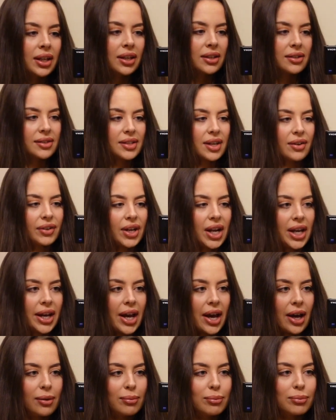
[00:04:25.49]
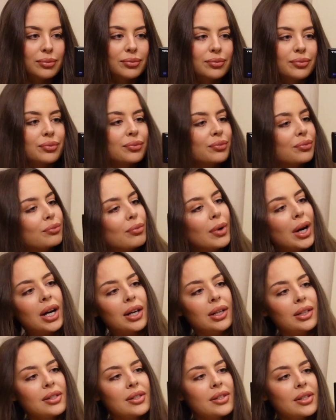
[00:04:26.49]
7am
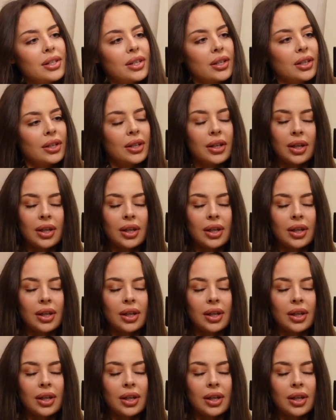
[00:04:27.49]
but